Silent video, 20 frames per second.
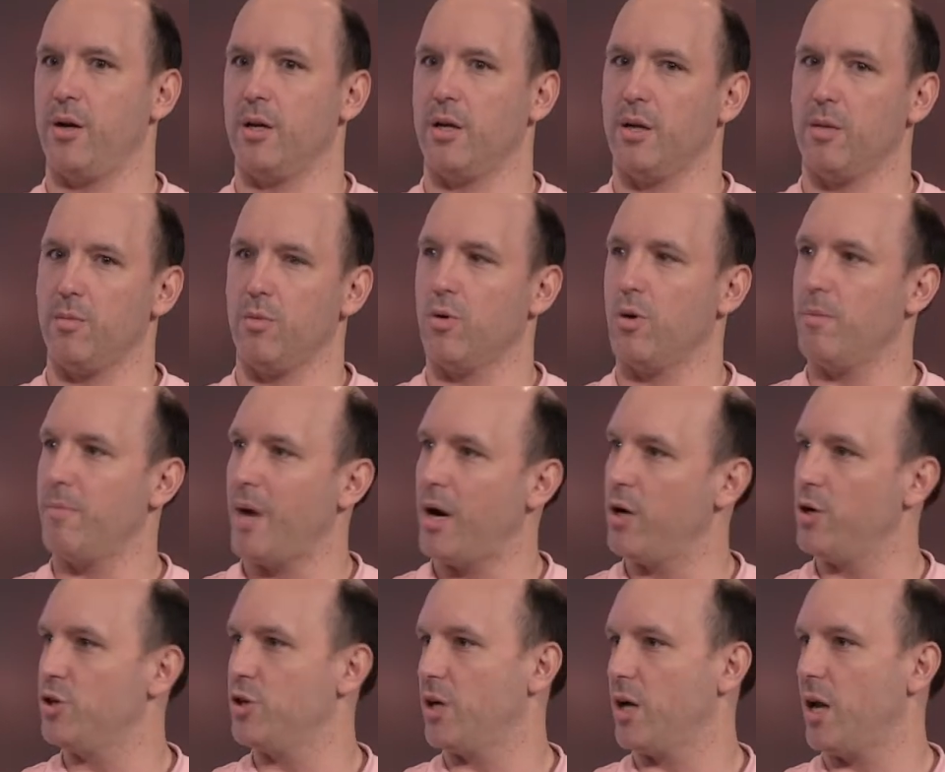a little more
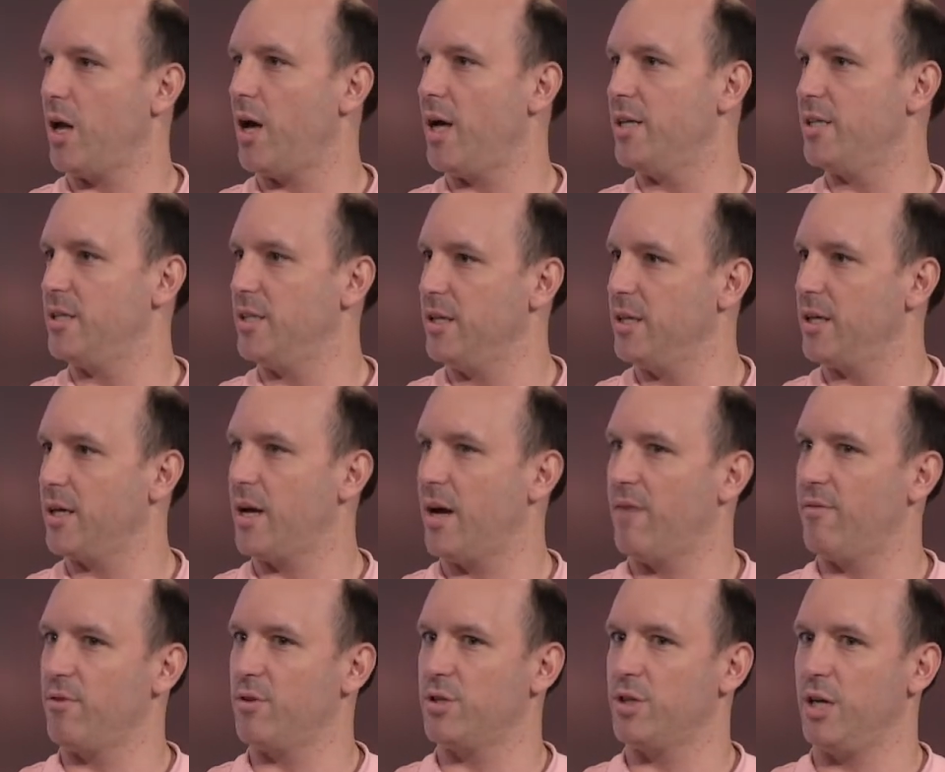marginalized in the
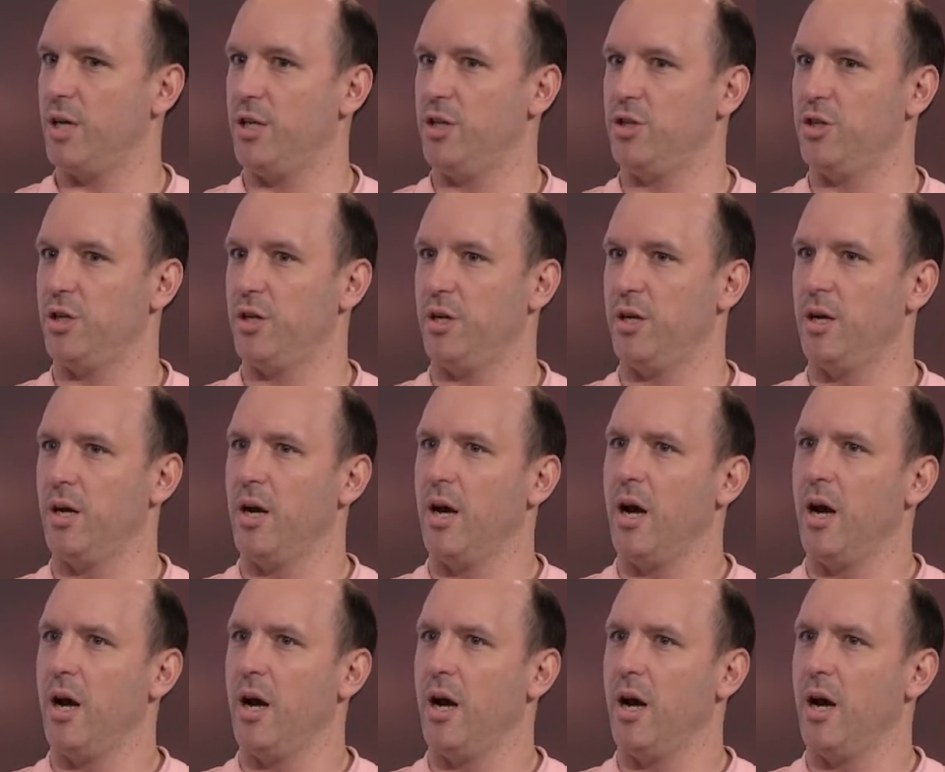conversation,